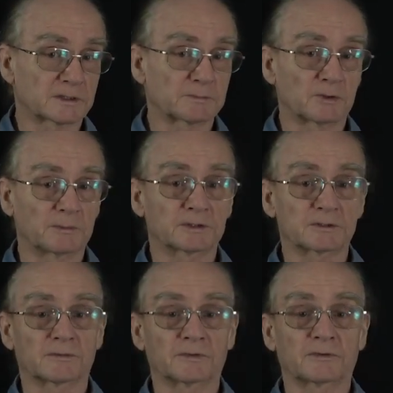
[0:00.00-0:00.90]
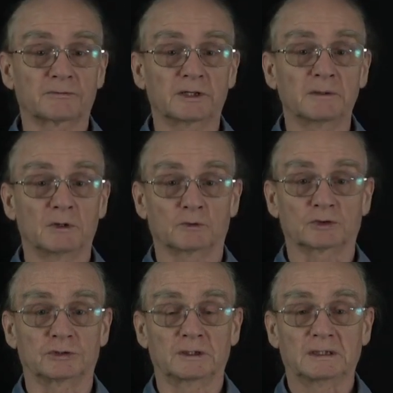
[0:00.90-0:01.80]
parameters of the 3D
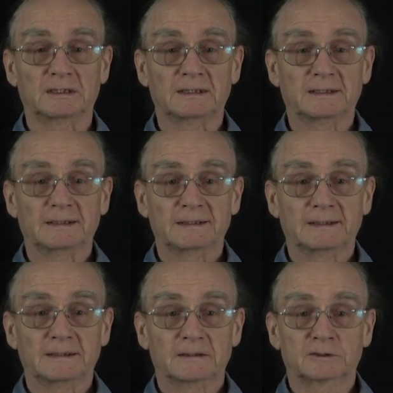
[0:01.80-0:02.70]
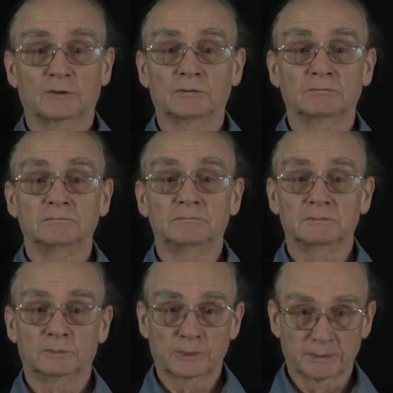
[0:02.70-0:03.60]
motion. So
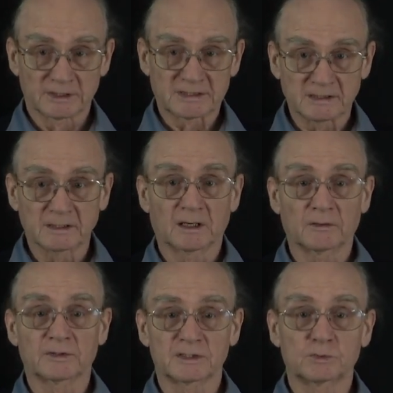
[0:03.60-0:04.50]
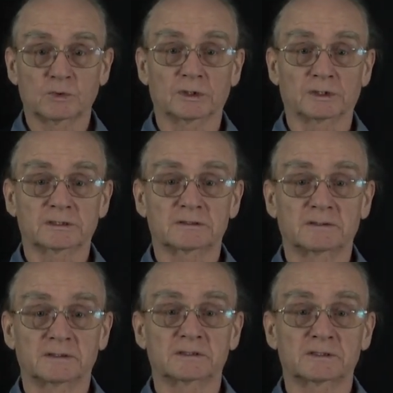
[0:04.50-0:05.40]
we will see how this works,
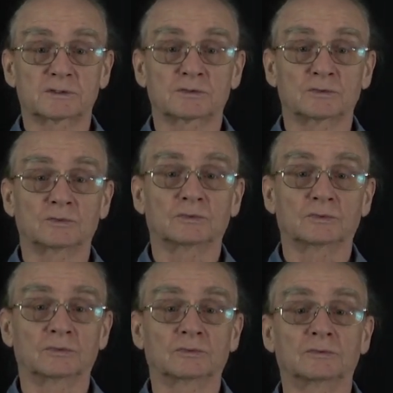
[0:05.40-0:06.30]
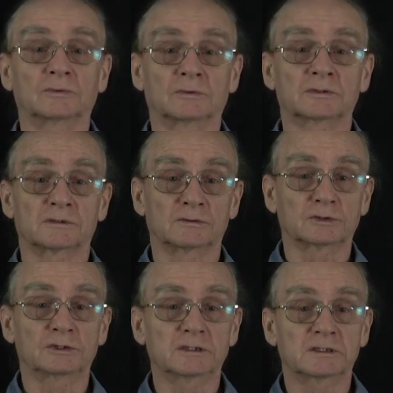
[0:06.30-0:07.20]
these two
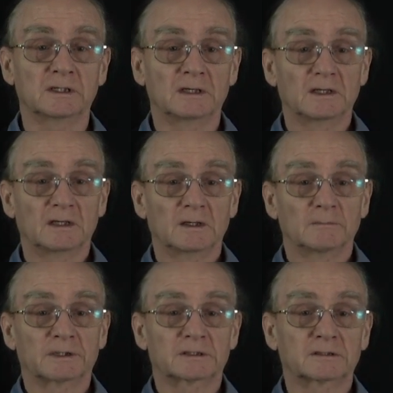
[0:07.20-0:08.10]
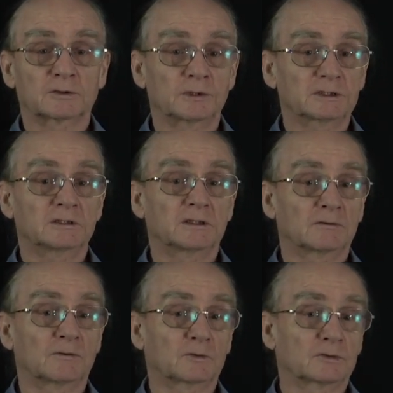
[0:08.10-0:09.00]
solutions. But the question
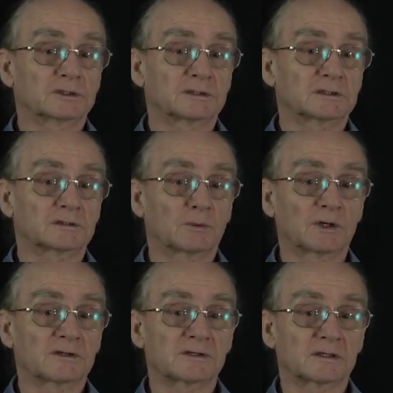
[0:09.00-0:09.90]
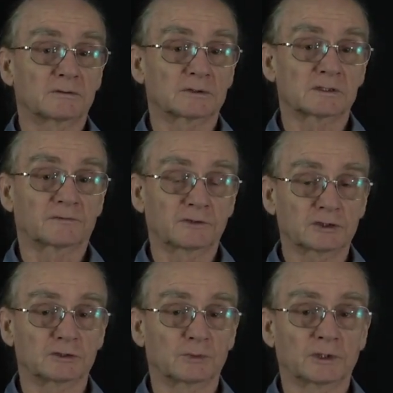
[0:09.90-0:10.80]
now, of course, is why is that not
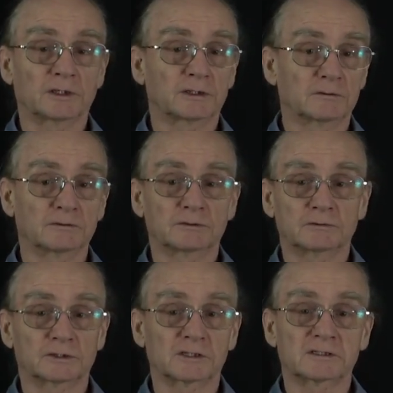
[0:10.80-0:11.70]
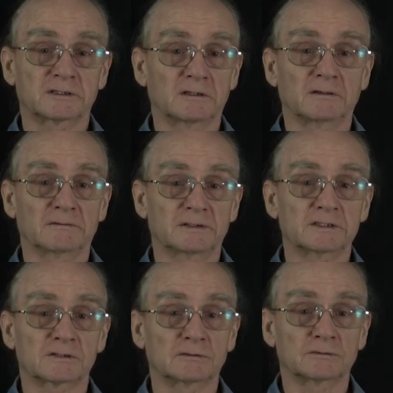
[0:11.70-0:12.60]
sufficient? Why don't you just tell
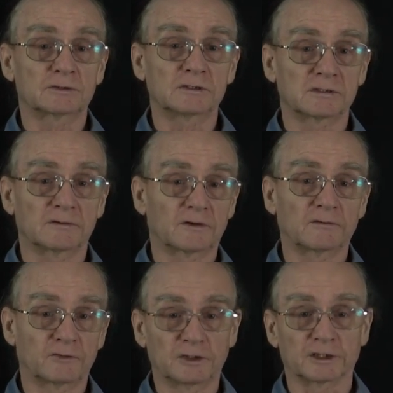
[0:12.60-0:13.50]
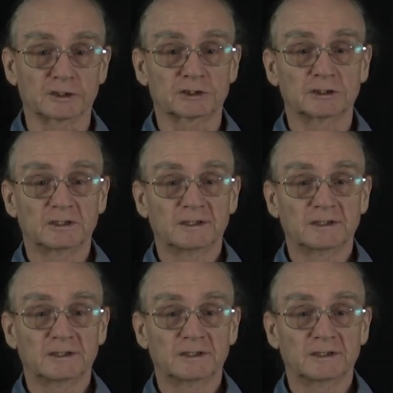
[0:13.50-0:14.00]
these solutions and then finish?